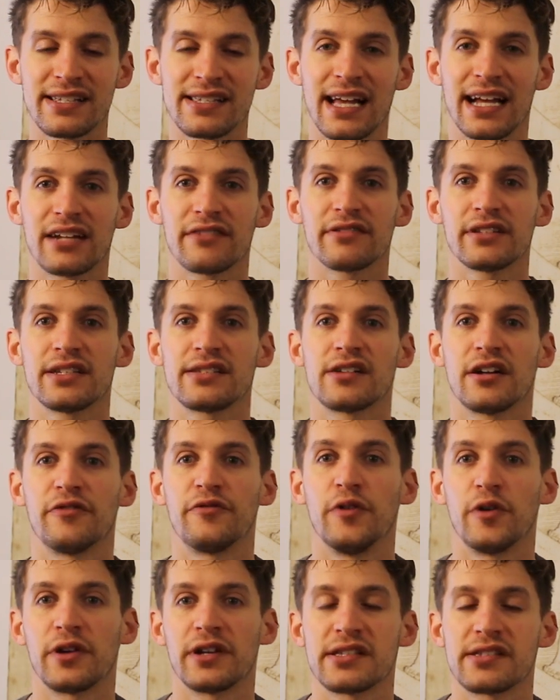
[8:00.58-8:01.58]
decided to really start
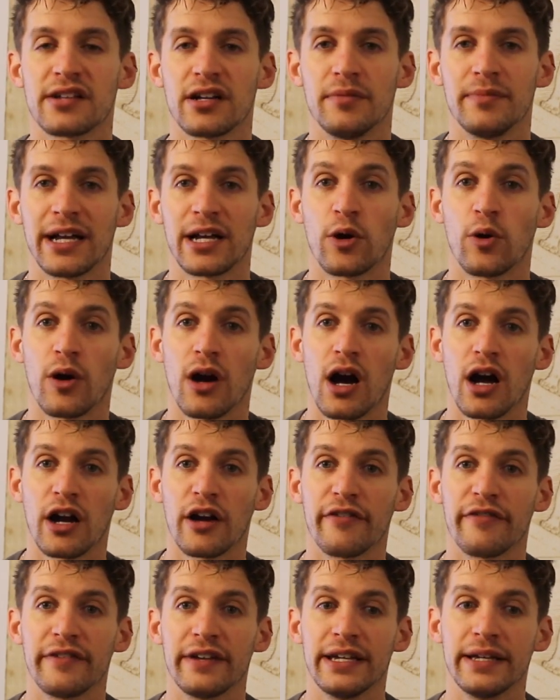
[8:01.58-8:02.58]
focusing on my
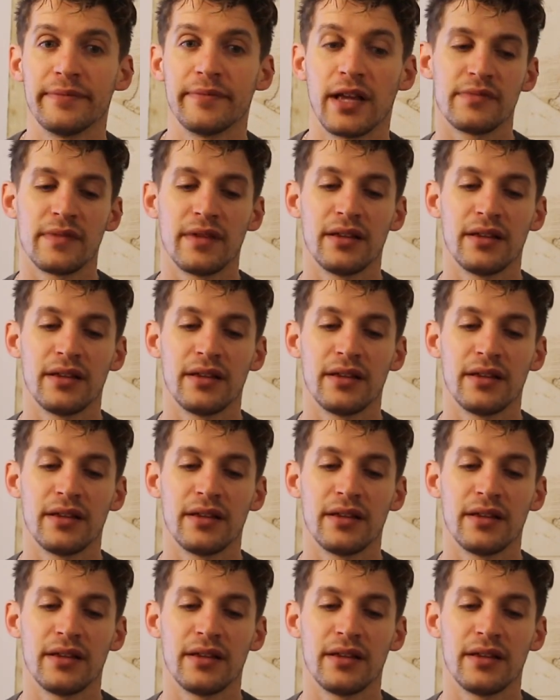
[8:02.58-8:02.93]
choreography.